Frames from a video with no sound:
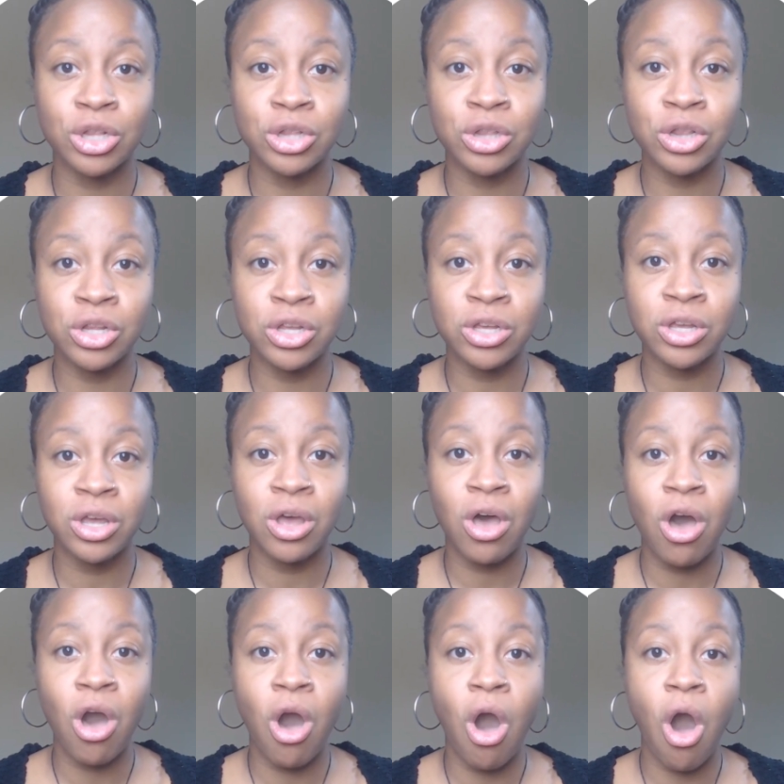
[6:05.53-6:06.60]
L,
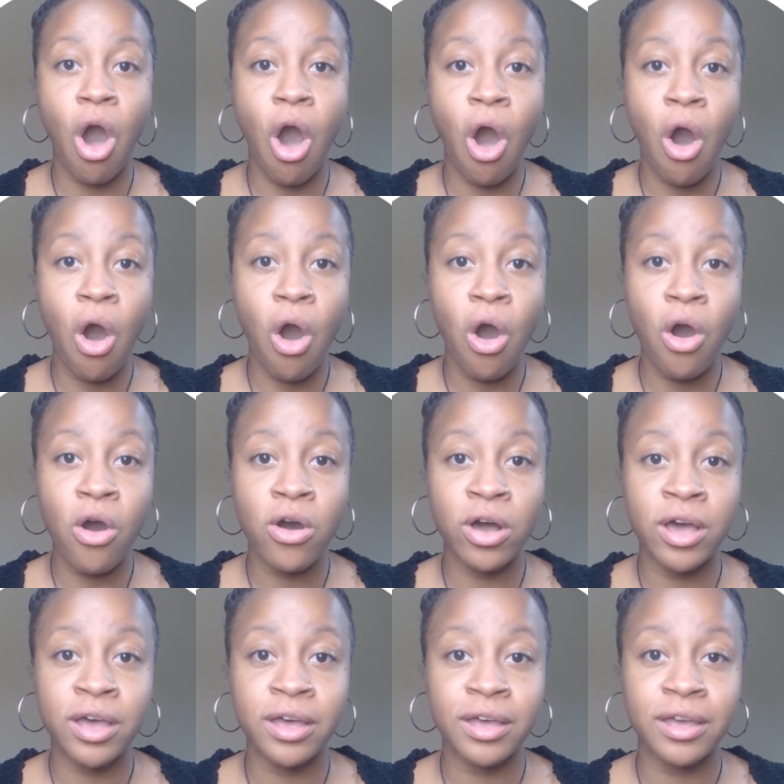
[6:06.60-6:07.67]

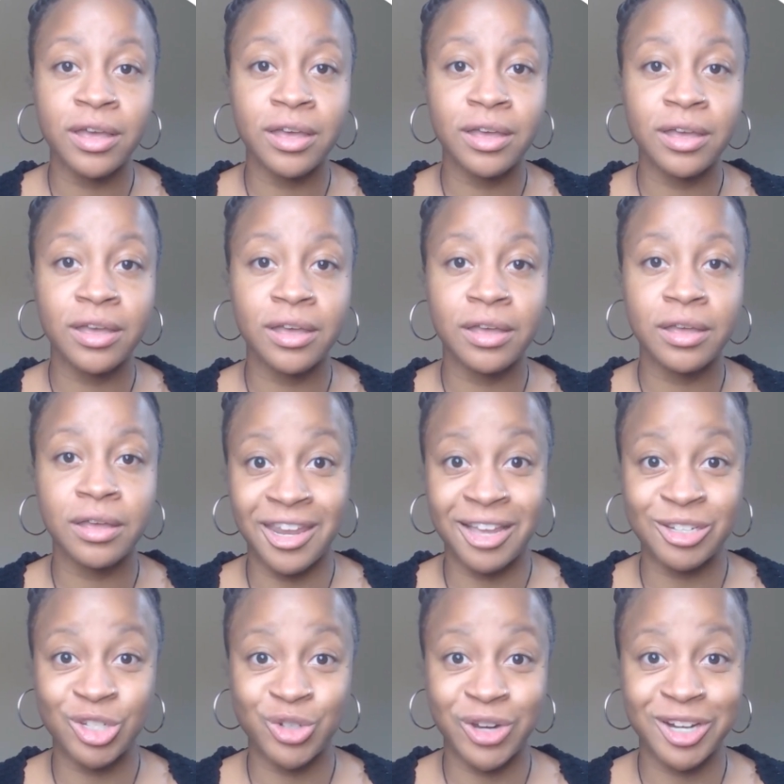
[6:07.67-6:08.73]
og.
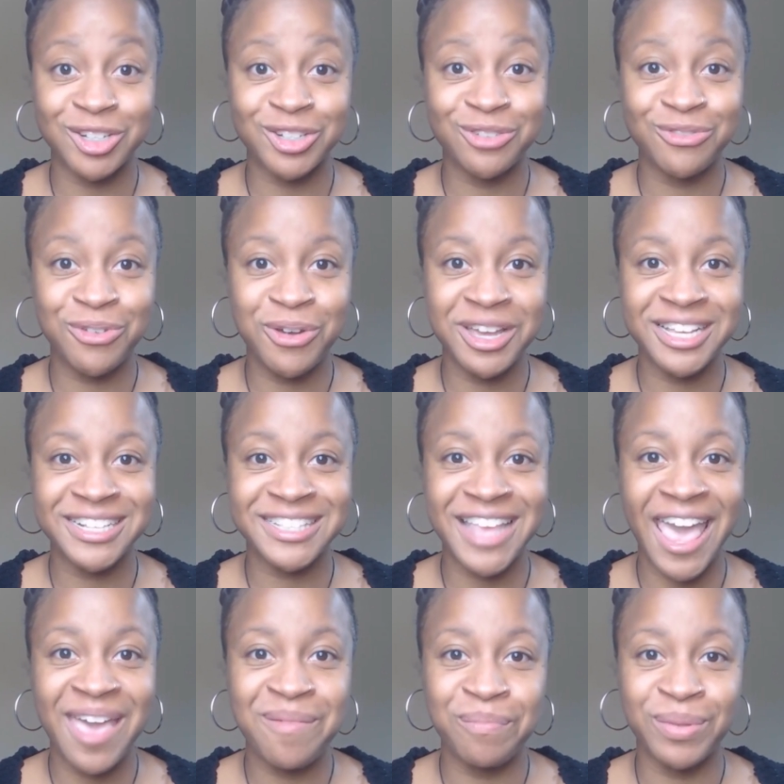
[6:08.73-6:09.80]
Now stretch your voice
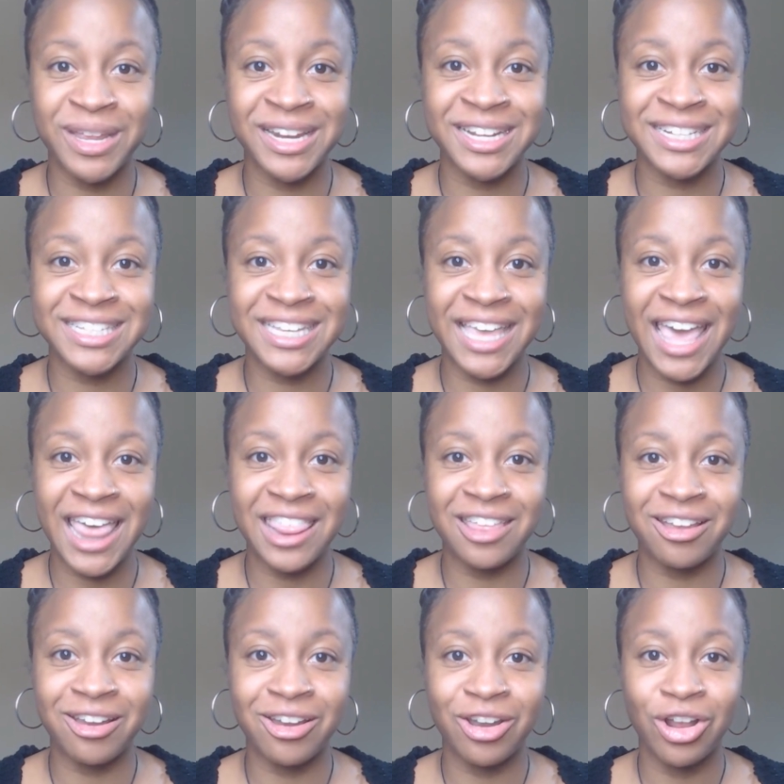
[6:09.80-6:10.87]
and blend it
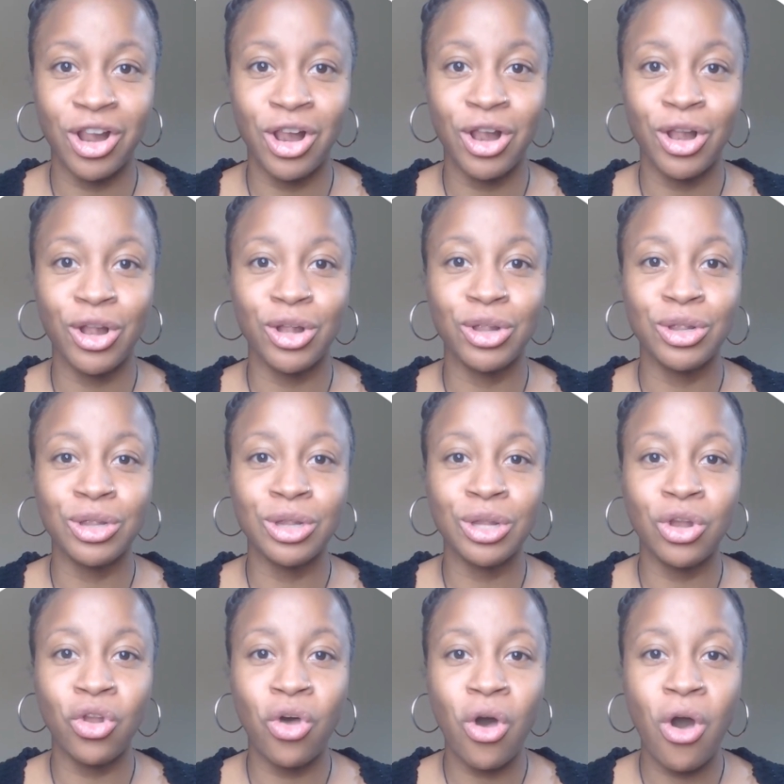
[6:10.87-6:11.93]
together.
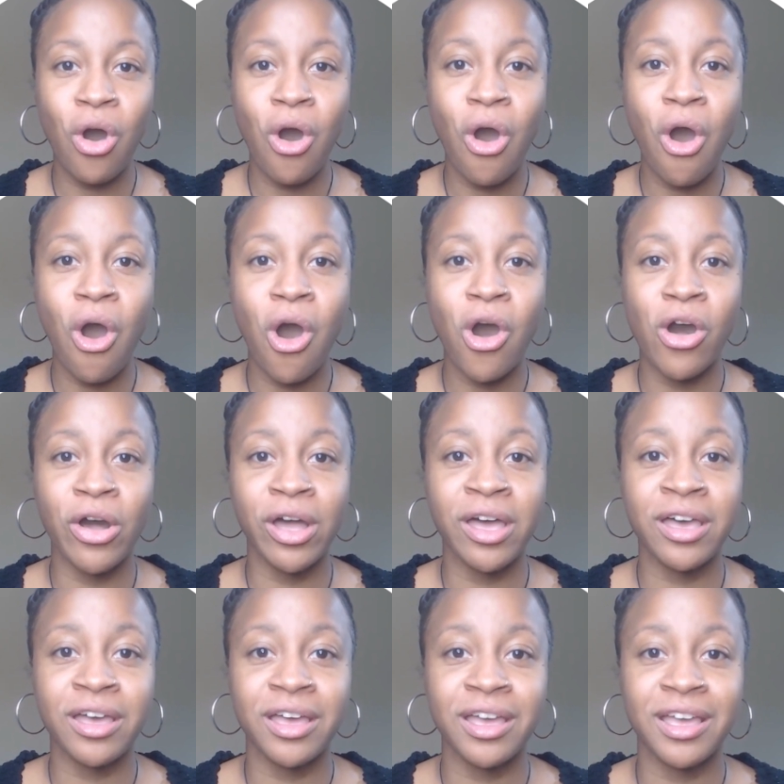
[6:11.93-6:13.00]

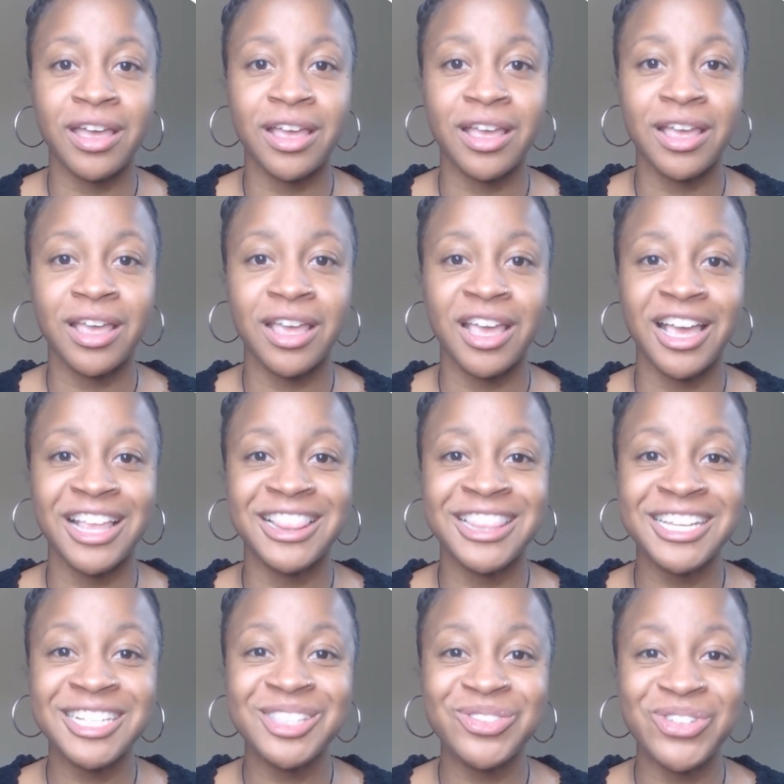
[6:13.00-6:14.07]
Log.
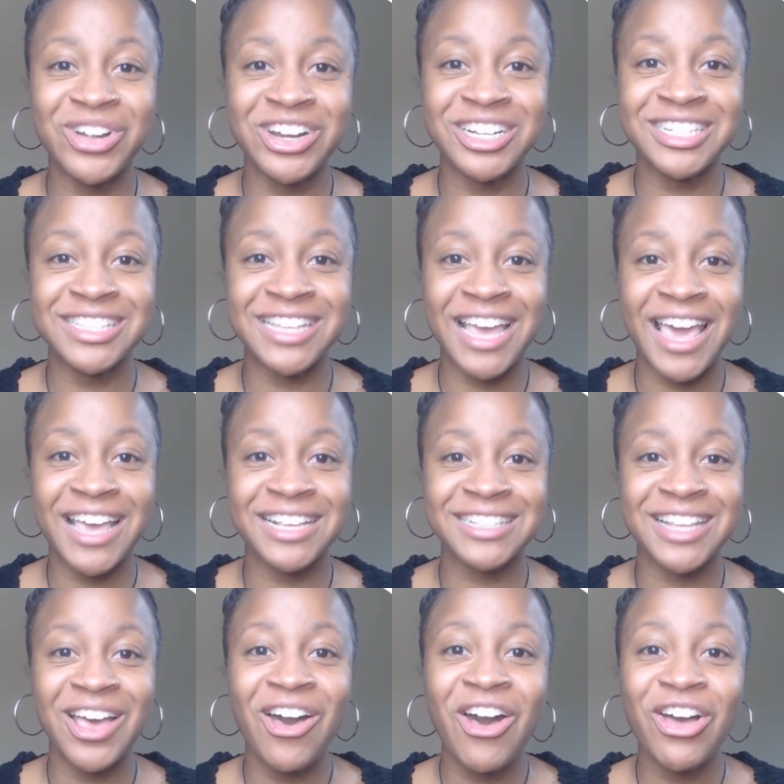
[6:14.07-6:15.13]
This word says
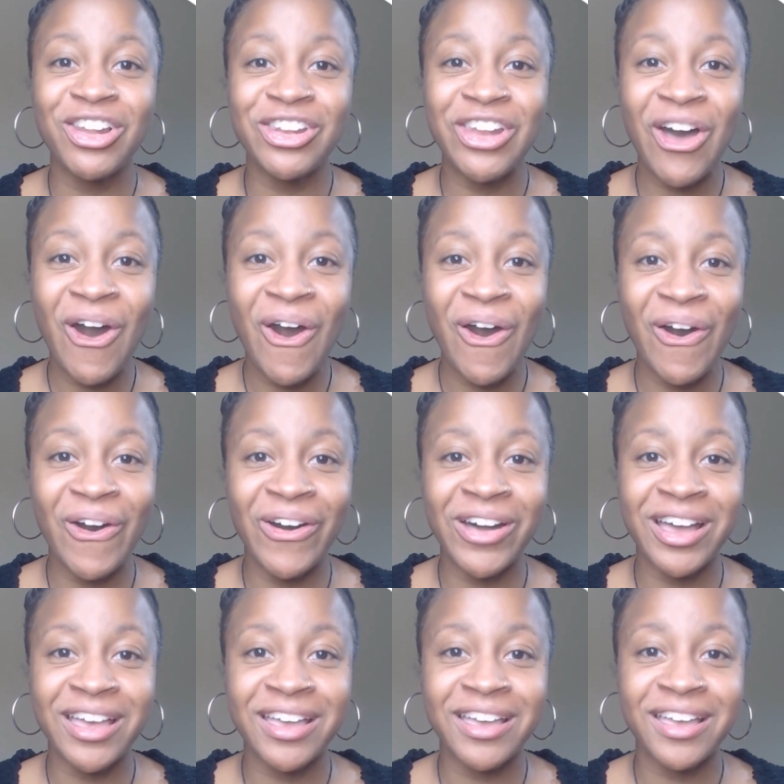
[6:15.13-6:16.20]
log.